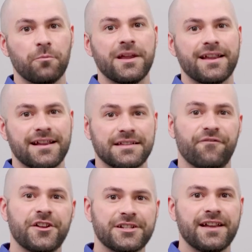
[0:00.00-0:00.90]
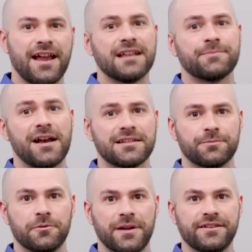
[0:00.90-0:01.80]
being as efficient as
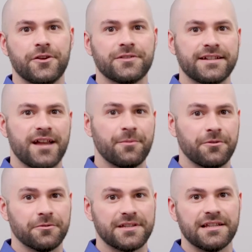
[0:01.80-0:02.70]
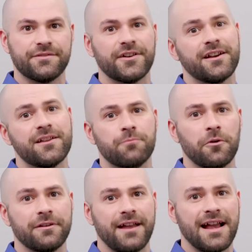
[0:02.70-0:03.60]
possible when dosing chemicals is a very
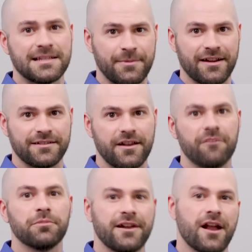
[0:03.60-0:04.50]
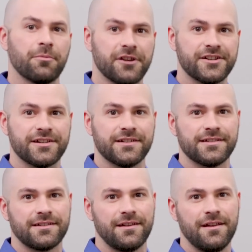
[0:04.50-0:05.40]
important aspect of plant
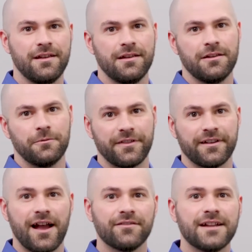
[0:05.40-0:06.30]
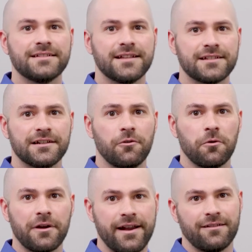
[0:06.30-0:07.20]
operations. With an online sensor
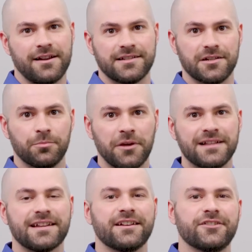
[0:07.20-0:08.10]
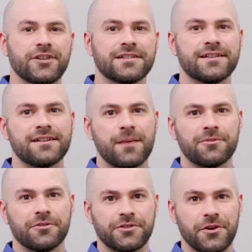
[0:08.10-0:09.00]
or analyzer, plants can adjust their
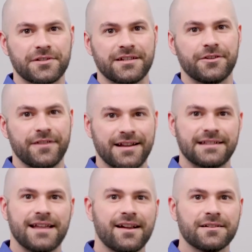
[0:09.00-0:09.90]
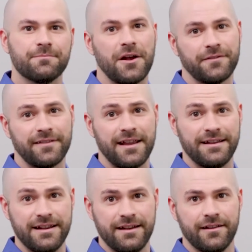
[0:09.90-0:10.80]
chemical dosing to the exact amount that they
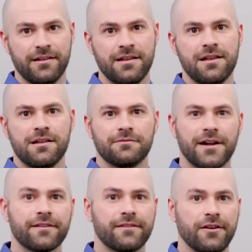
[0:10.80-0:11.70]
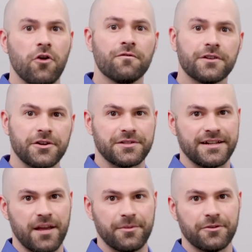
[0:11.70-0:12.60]
need, rather than
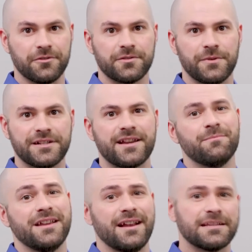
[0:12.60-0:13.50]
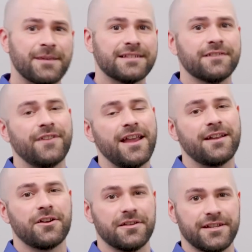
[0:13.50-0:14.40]
overdosing chemicals, which can be expensive
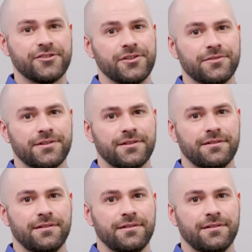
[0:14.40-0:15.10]
and cause issues.